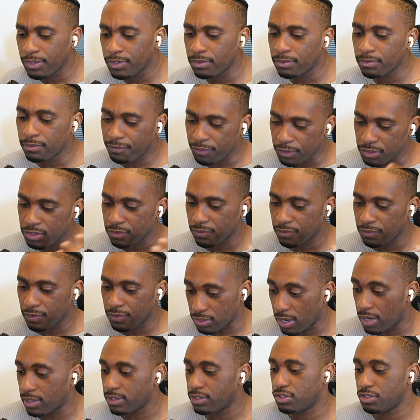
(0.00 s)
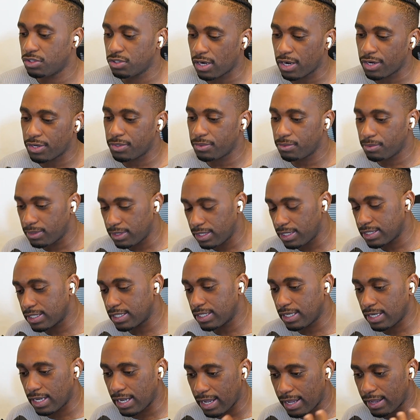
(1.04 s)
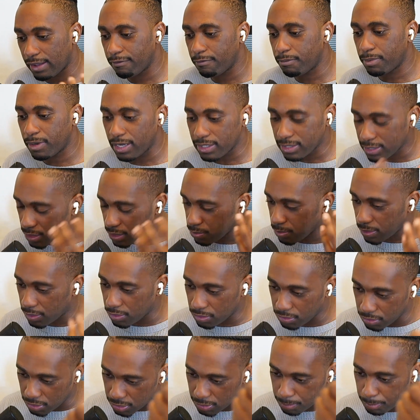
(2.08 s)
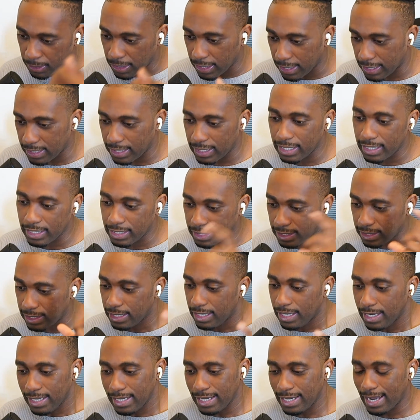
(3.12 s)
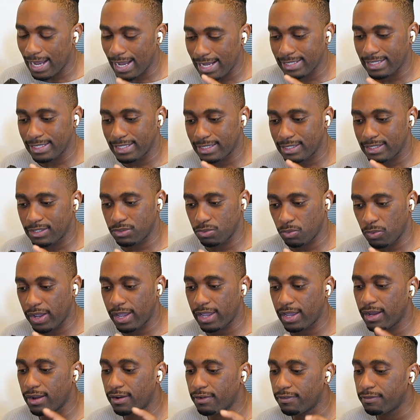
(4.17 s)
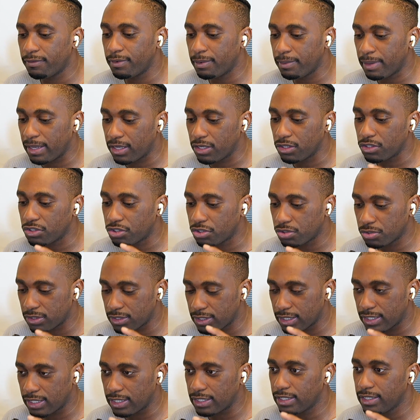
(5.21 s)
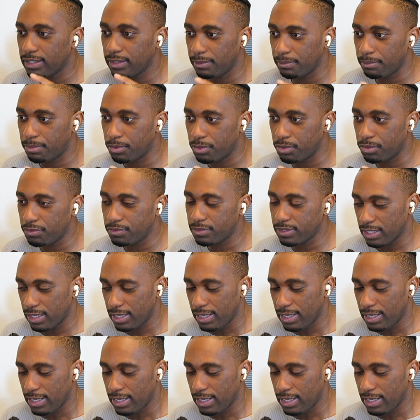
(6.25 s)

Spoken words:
first of all are you is it a live process where you just plug it in and it has its way of making sure that it improves?